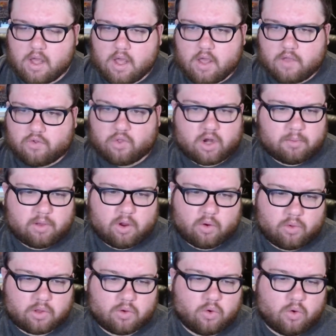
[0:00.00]
So that'll be a
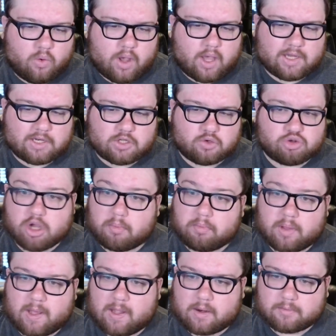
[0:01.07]
really cool way to jump
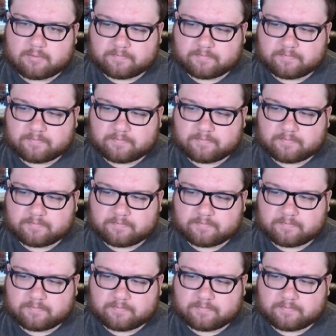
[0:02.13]
in